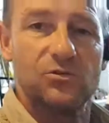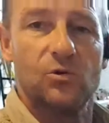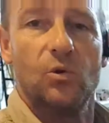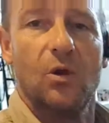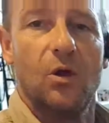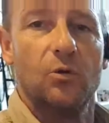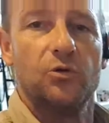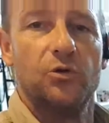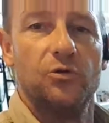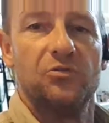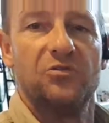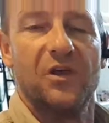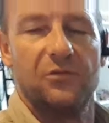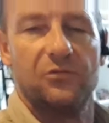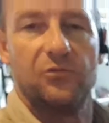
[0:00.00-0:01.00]
all I'll
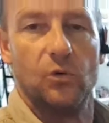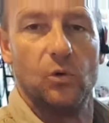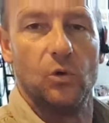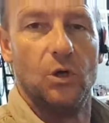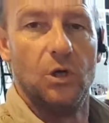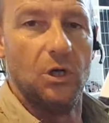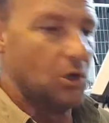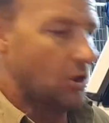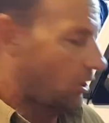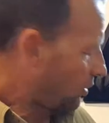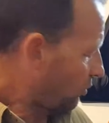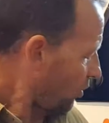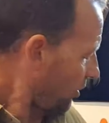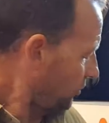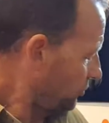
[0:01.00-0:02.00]
use that for. I
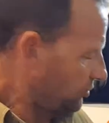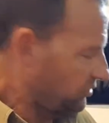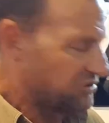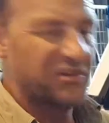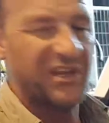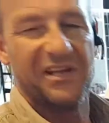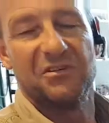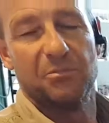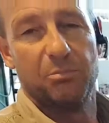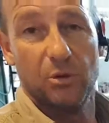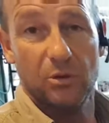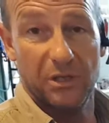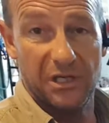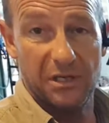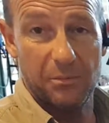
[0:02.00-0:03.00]
won't use that to
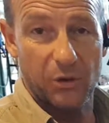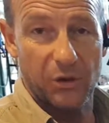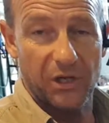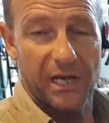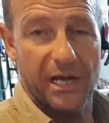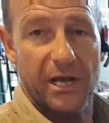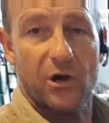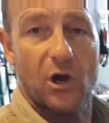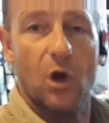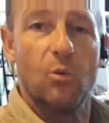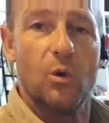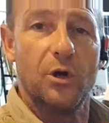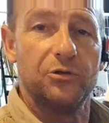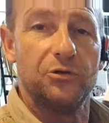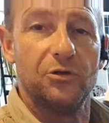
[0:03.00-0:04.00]
pull anybody out. I
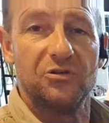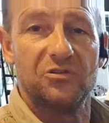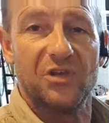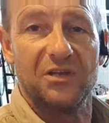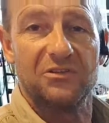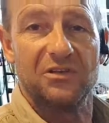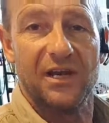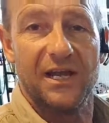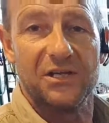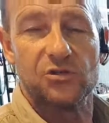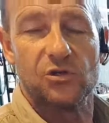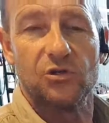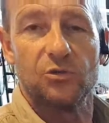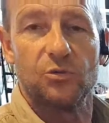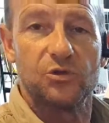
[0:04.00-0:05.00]
won't use that to latch
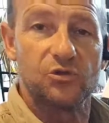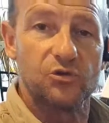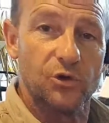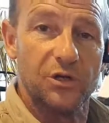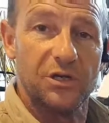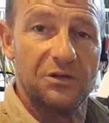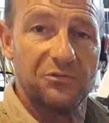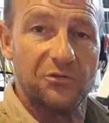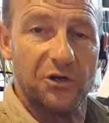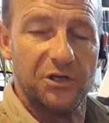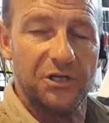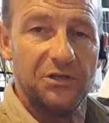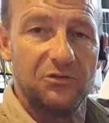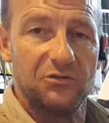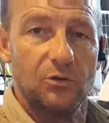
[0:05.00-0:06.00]
onto a tree if I
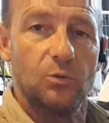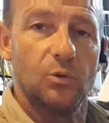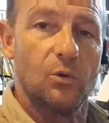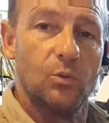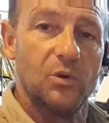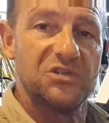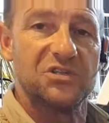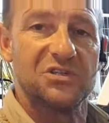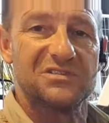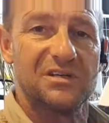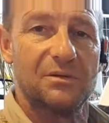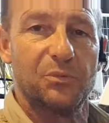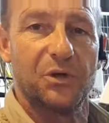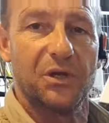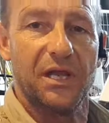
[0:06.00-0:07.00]
need to when I'm winching
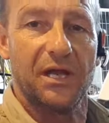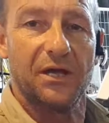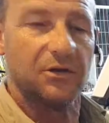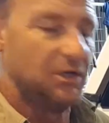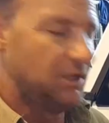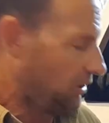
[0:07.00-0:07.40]
somebody out.